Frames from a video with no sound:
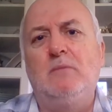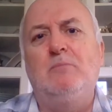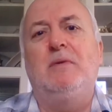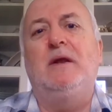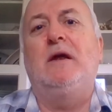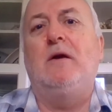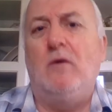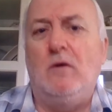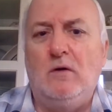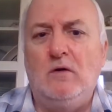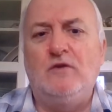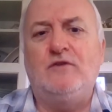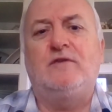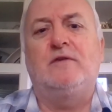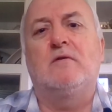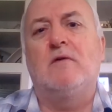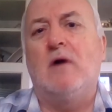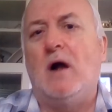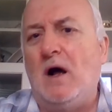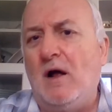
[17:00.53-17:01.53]
because
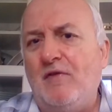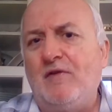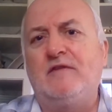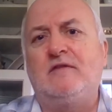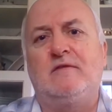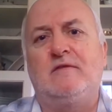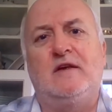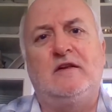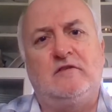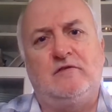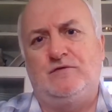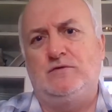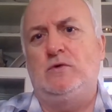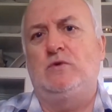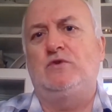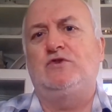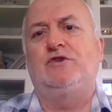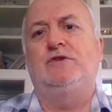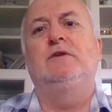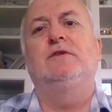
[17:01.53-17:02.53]
there are others less
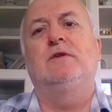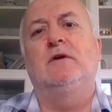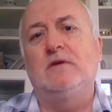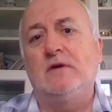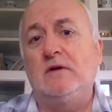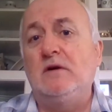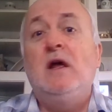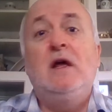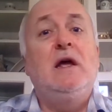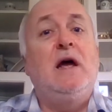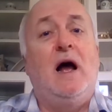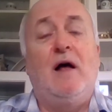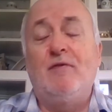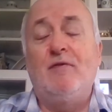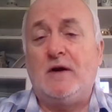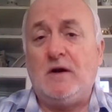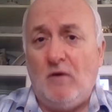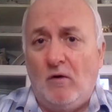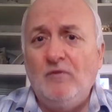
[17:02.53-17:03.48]
fortunate. And the